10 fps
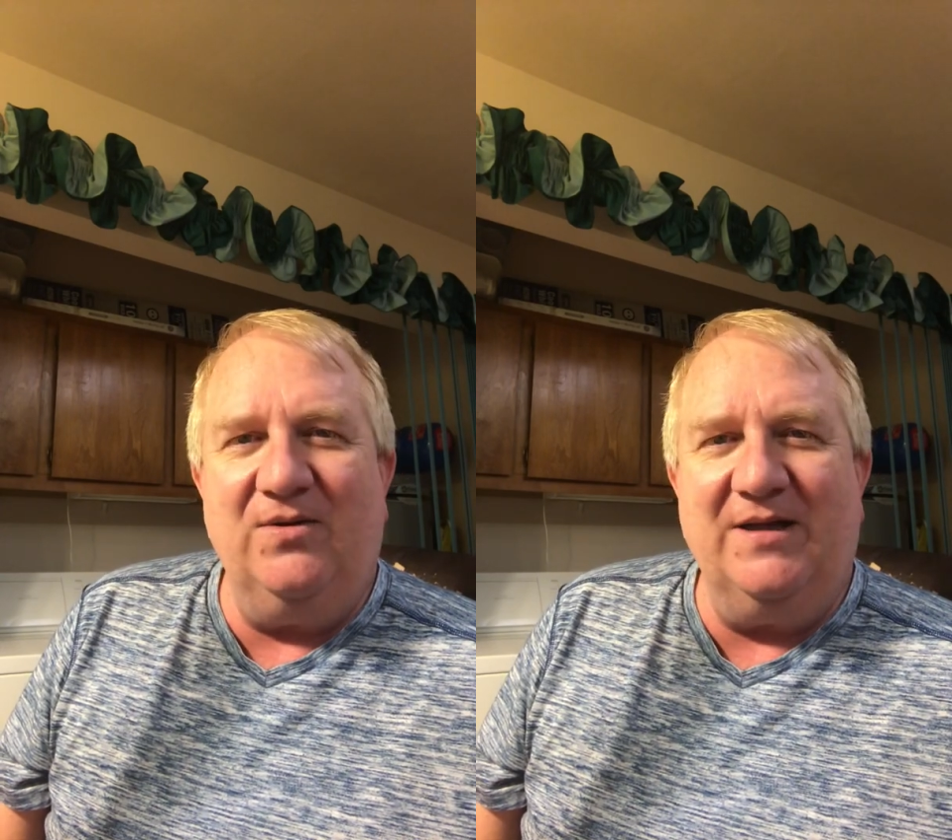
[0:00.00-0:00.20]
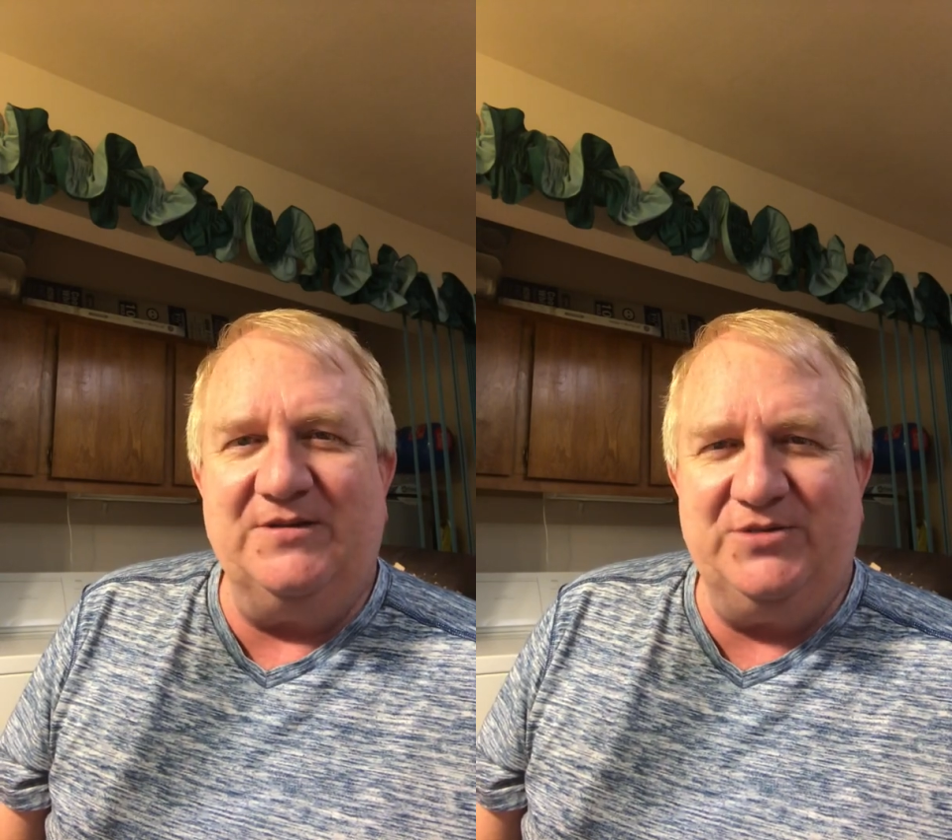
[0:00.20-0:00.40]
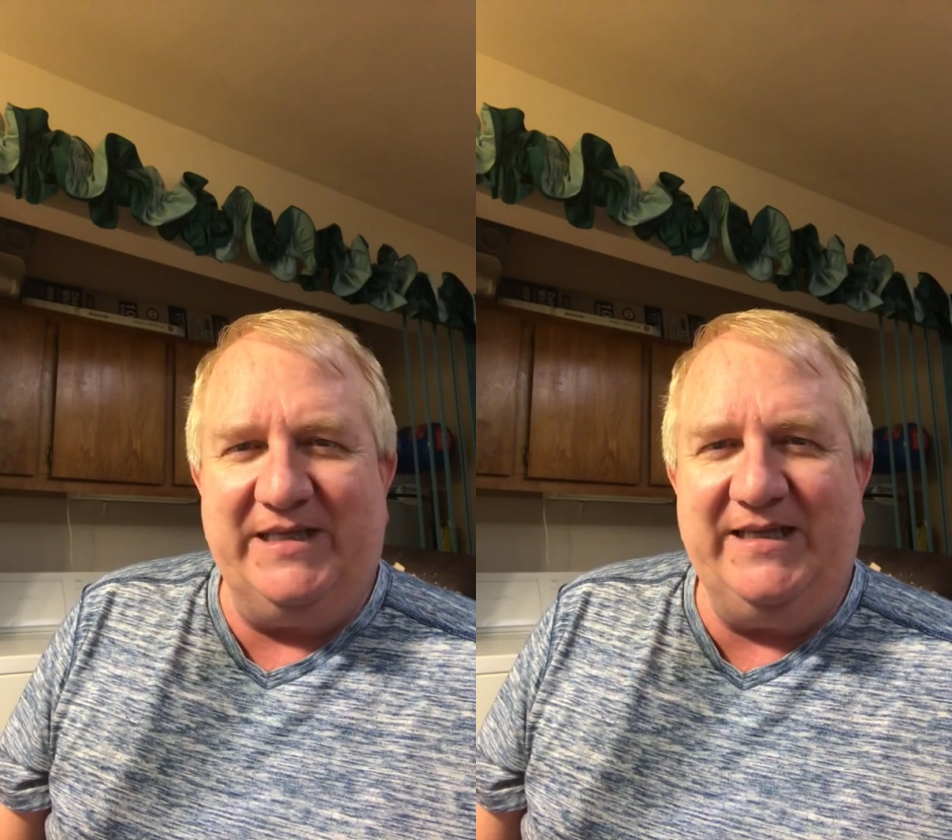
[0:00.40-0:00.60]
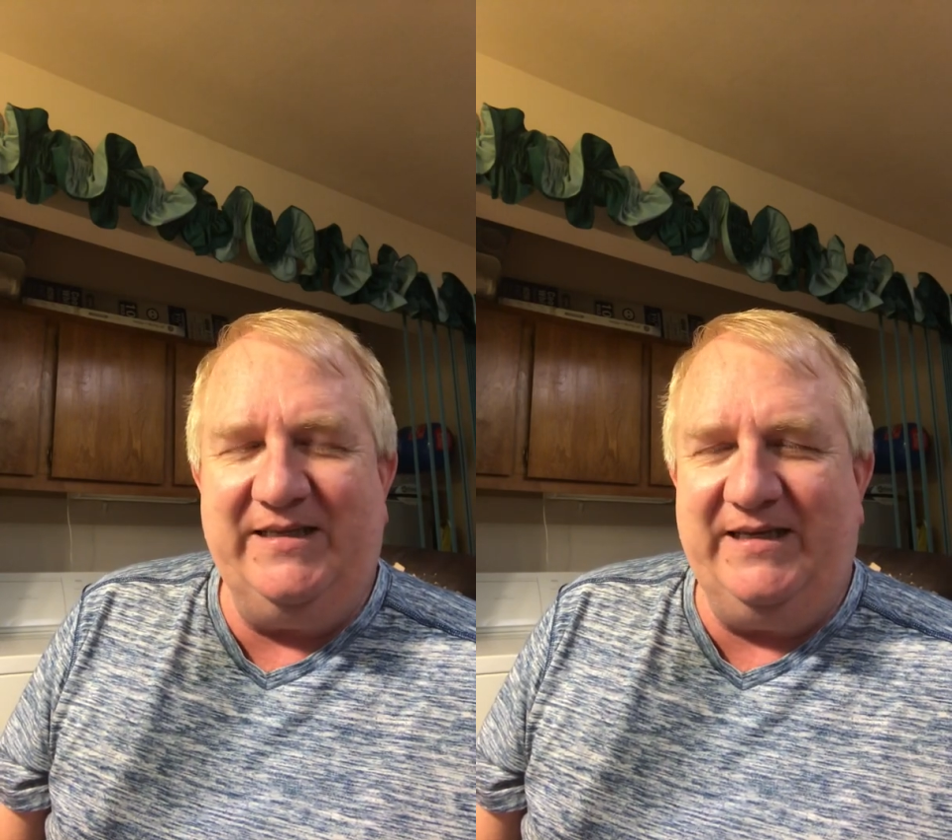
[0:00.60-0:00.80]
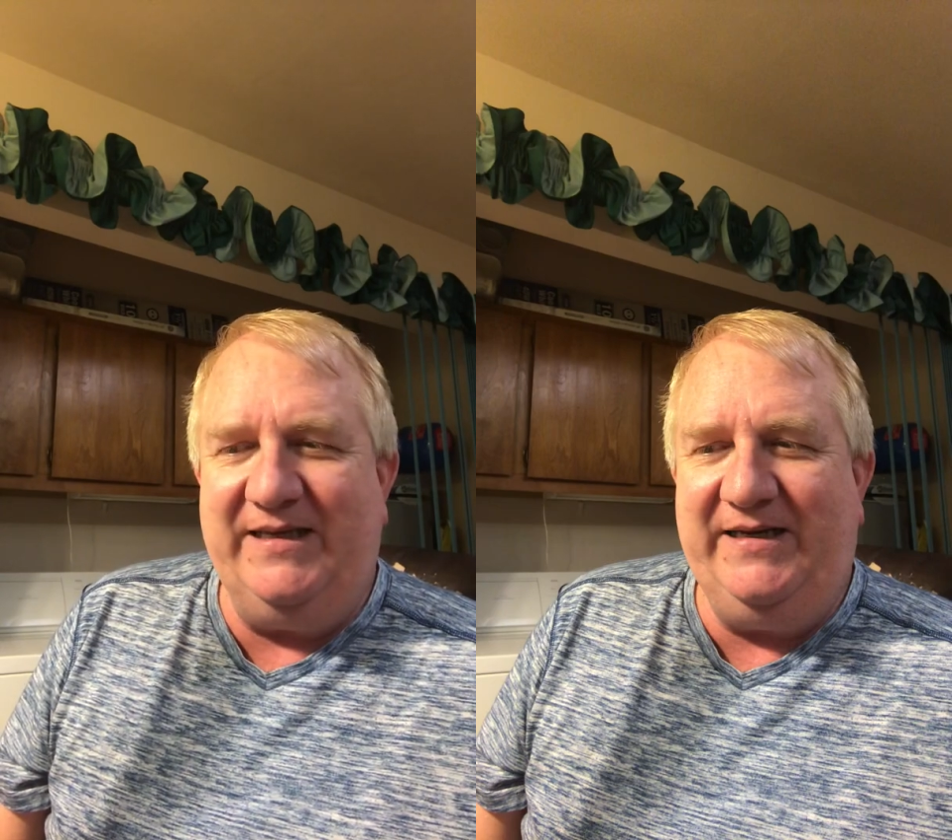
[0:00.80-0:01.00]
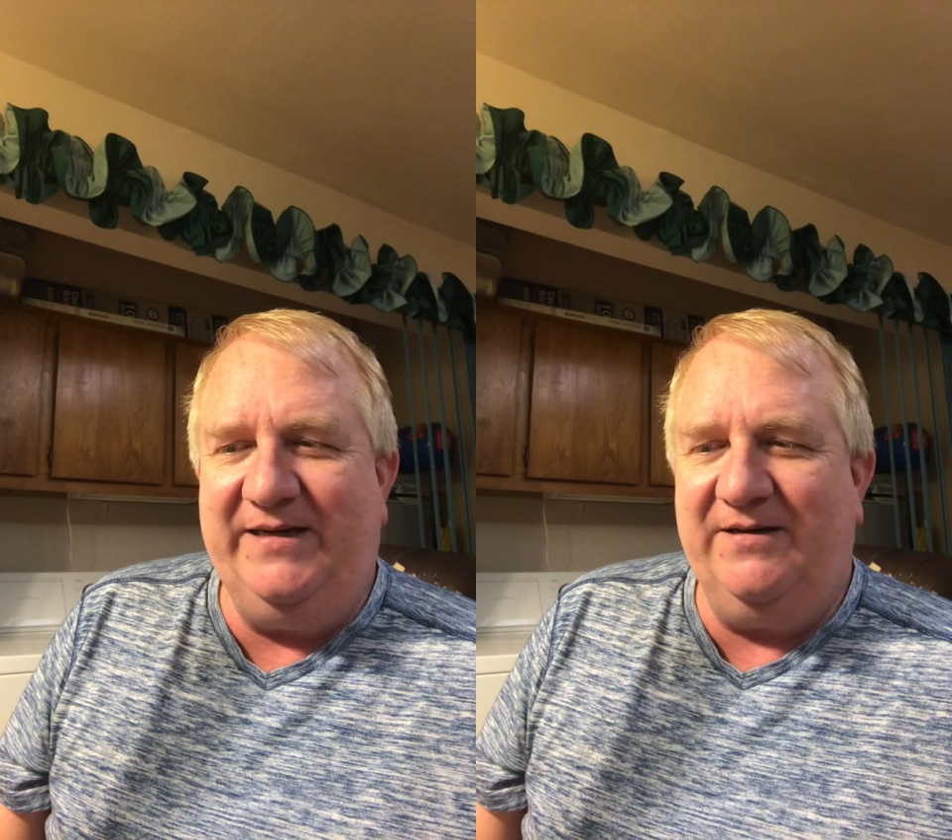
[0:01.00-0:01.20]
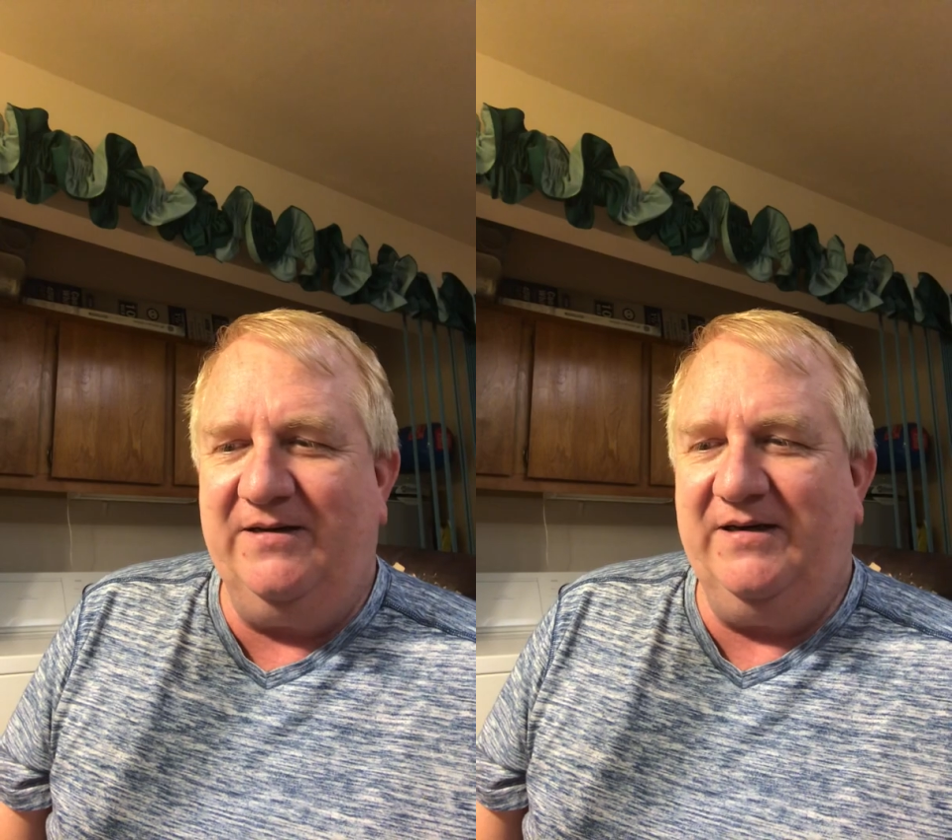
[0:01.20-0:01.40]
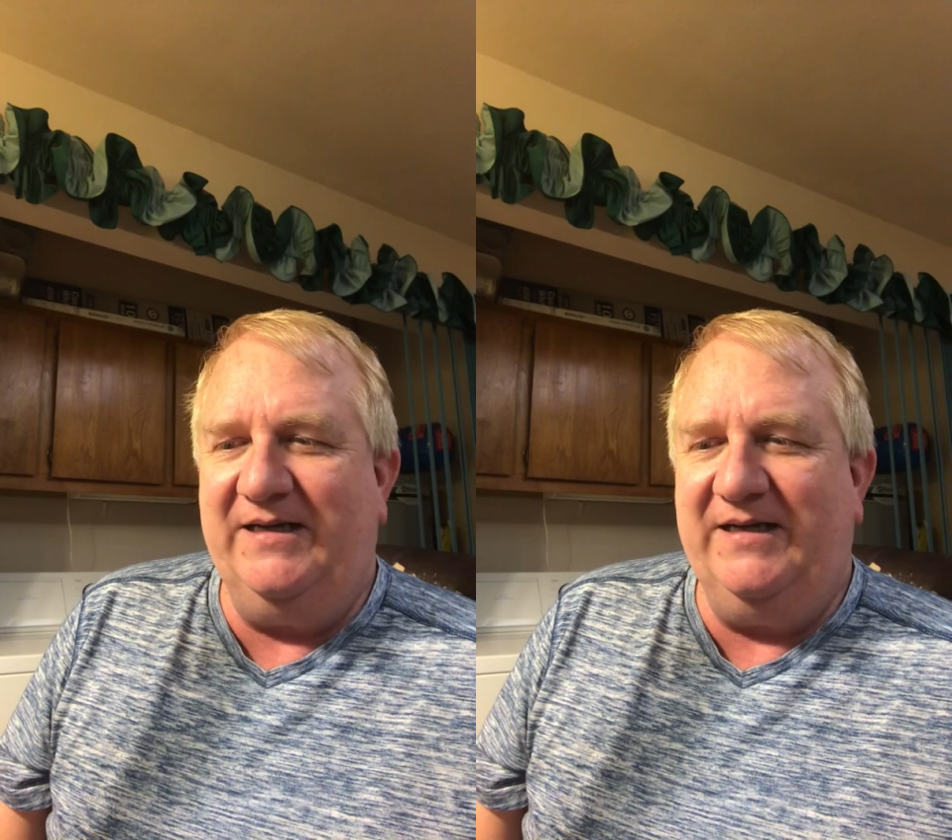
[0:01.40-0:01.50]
lot of tricky in here,